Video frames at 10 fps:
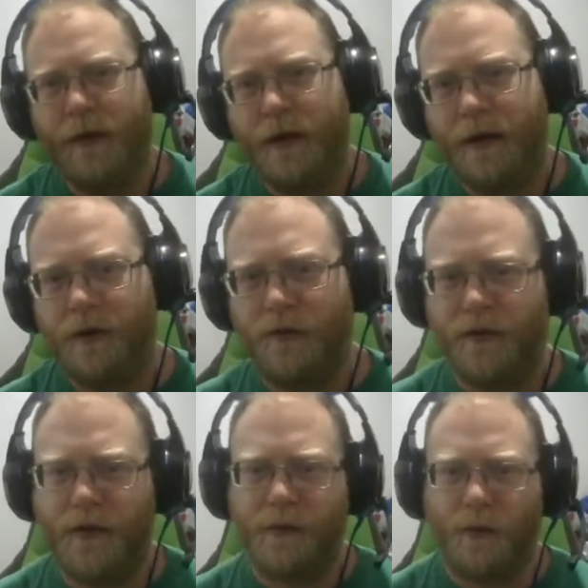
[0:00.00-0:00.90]
I don't
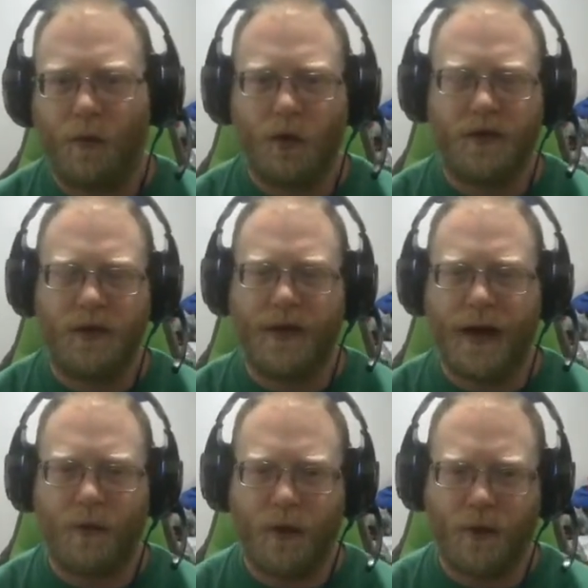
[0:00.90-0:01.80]
feel the rewards are
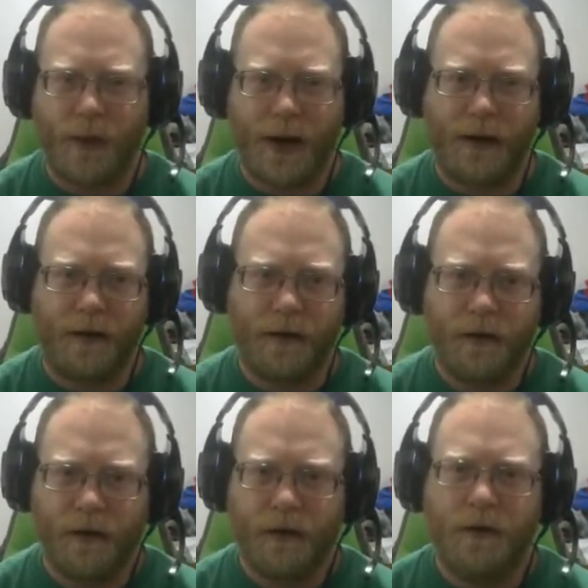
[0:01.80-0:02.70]
that worthwhile.
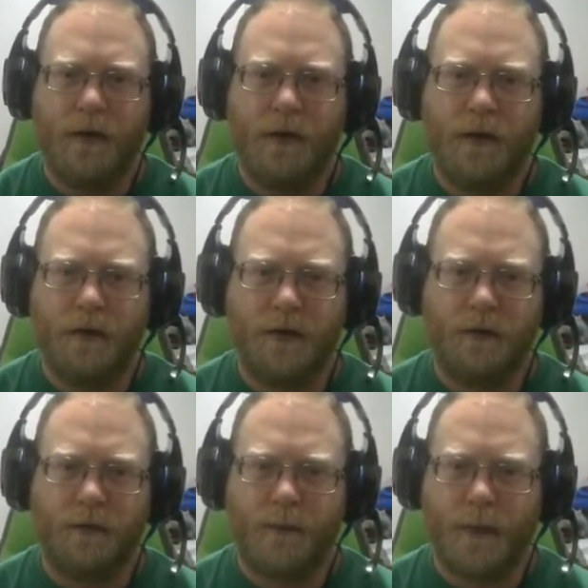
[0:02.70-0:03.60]

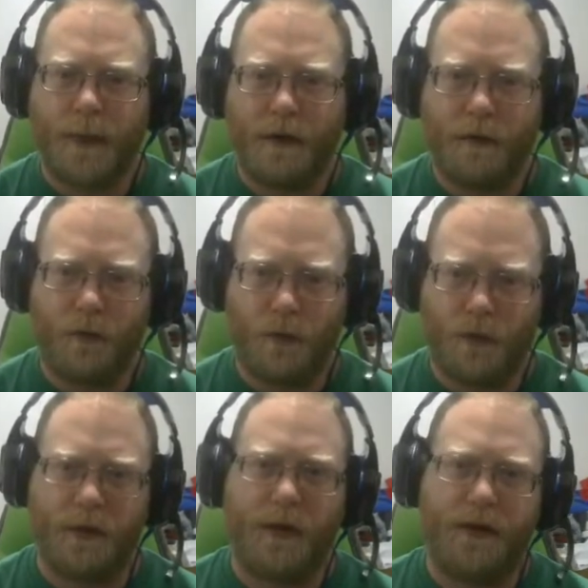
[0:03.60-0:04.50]
So
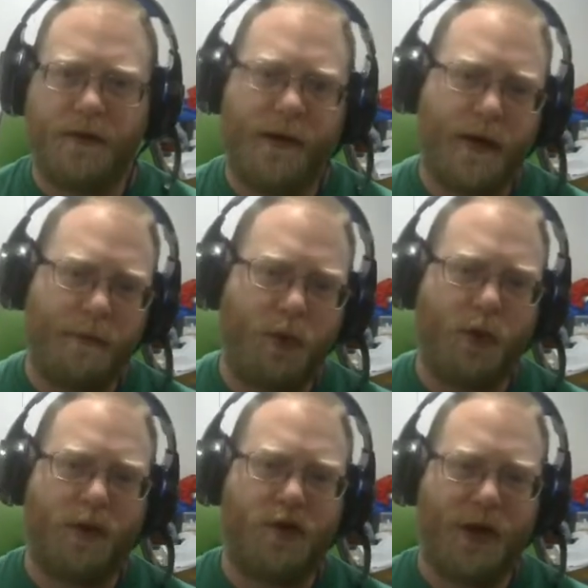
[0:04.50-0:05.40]
it's very
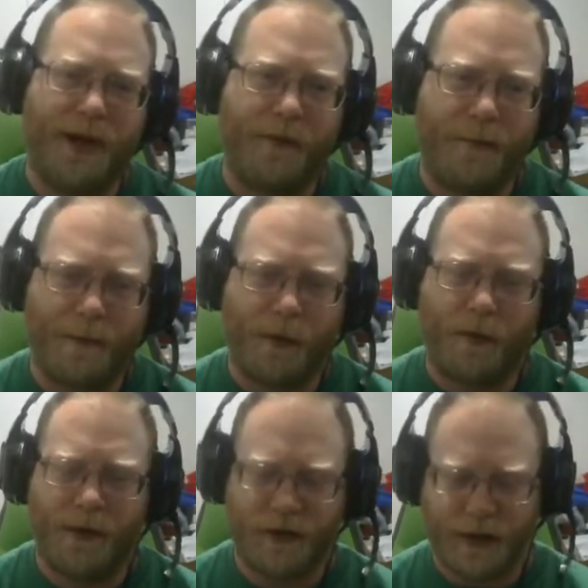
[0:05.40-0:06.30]
important to try and remember
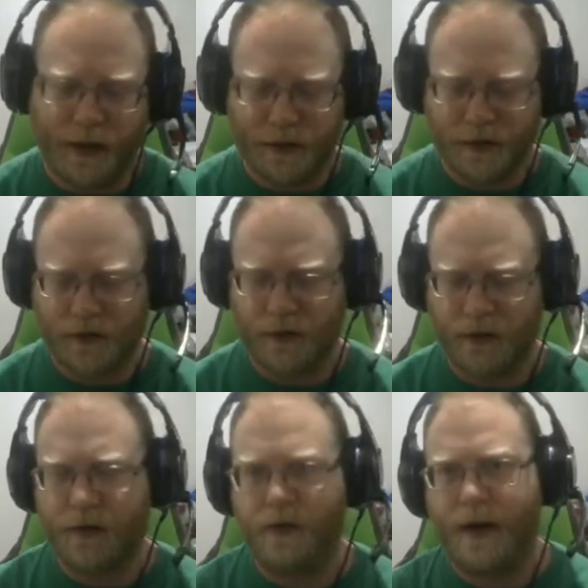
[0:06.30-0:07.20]
where this is.
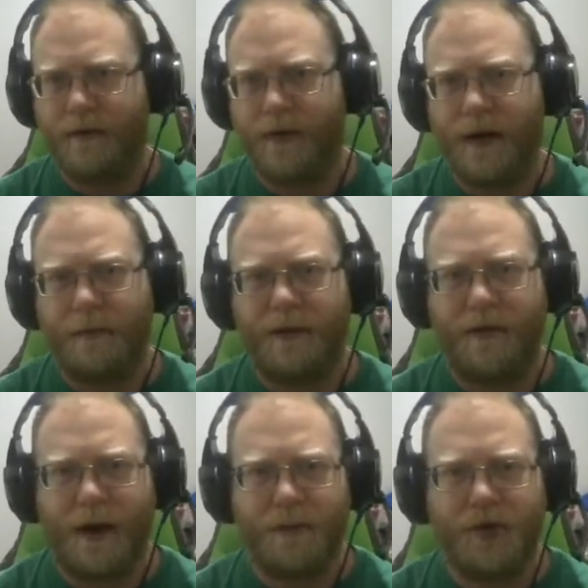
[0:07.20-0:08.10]
You have a couple
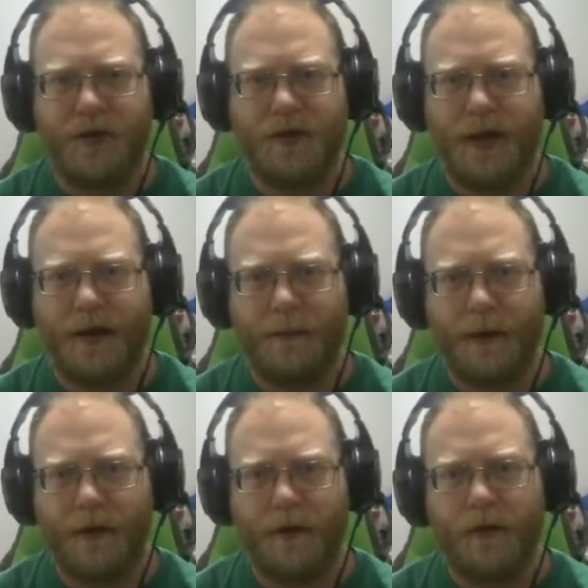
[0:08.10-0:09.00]
of options to help
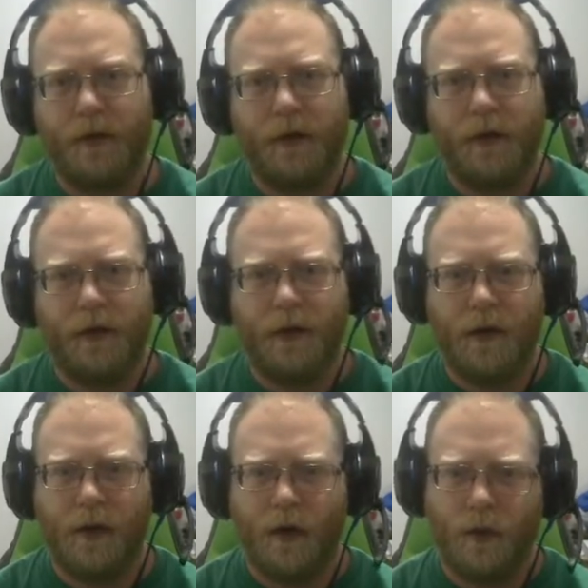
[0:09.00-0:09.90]
you.
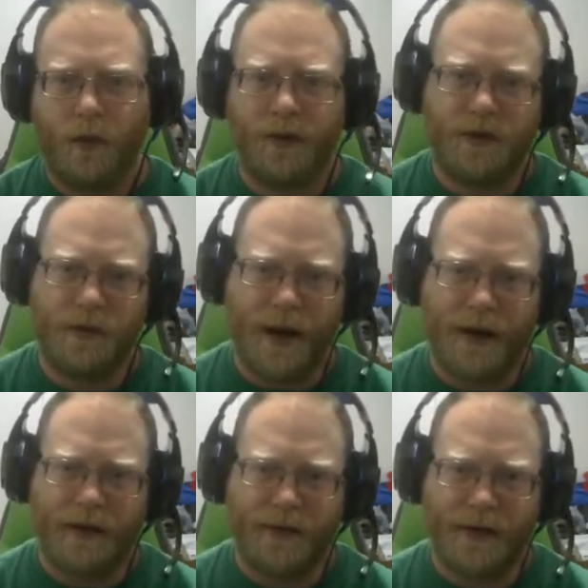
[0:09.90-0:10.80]
Once you
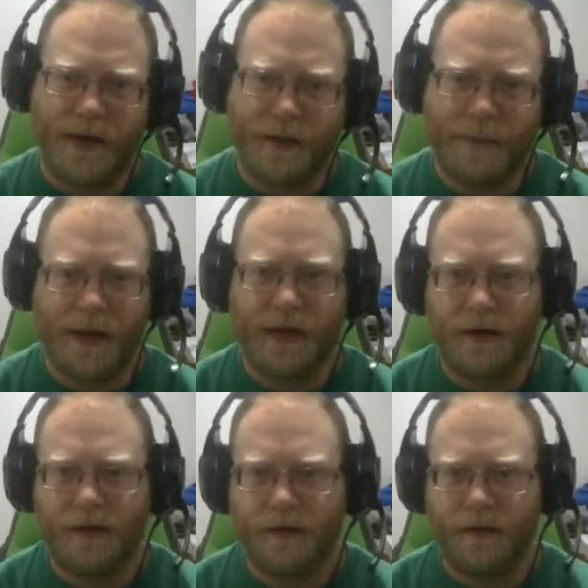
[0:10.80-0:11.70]
activate that
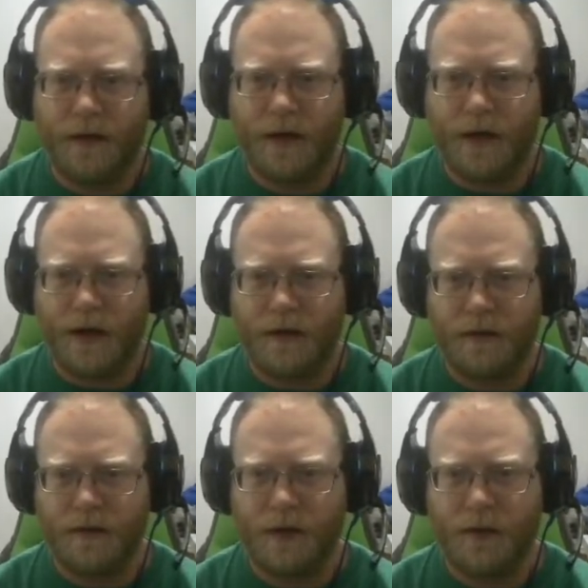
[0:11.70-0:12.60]
beacon, the
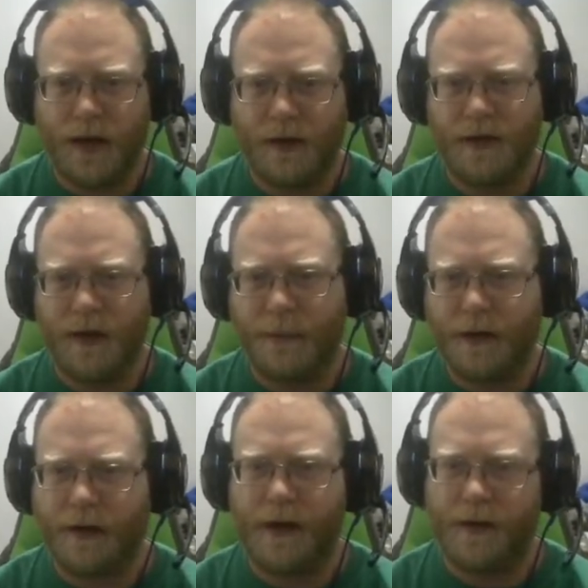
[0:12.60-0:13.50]
Zotan
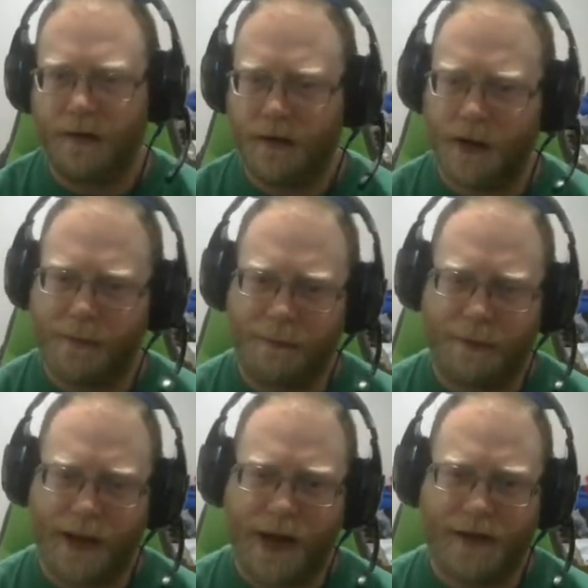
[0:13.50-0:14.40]
typically come and
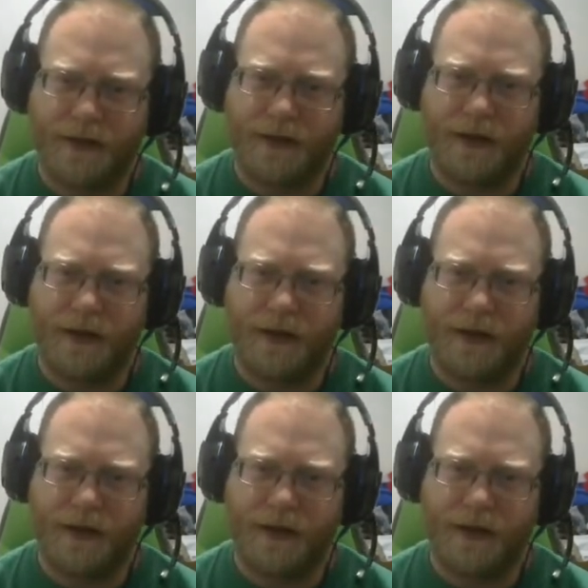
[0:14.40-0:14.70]
blast it,